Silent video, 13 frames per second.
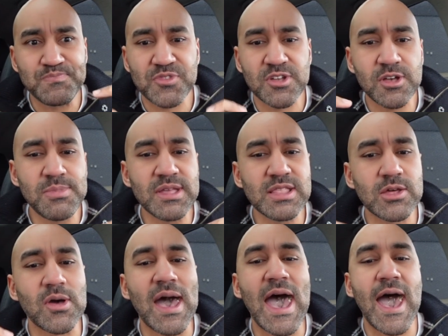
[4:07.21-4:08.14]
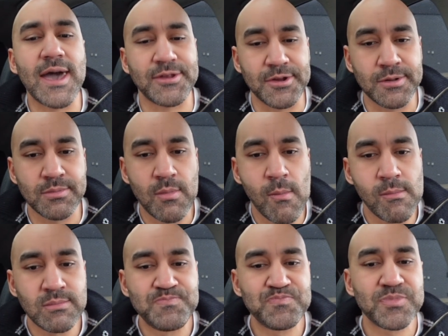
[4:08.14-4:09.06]
Could be a little hotter,
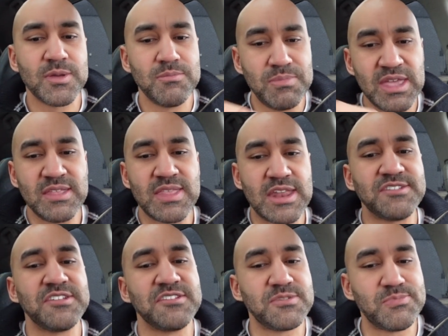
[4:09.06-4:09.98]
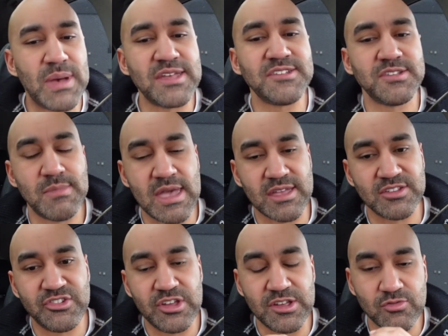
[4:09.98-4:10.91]
being that it's a spicy mac and
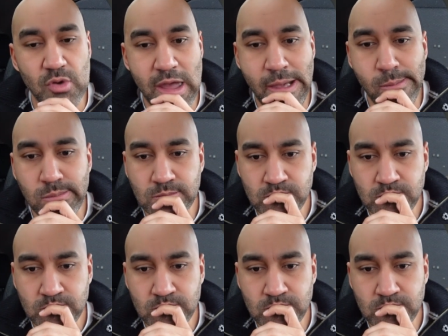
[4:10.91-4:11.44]
cheese wrap.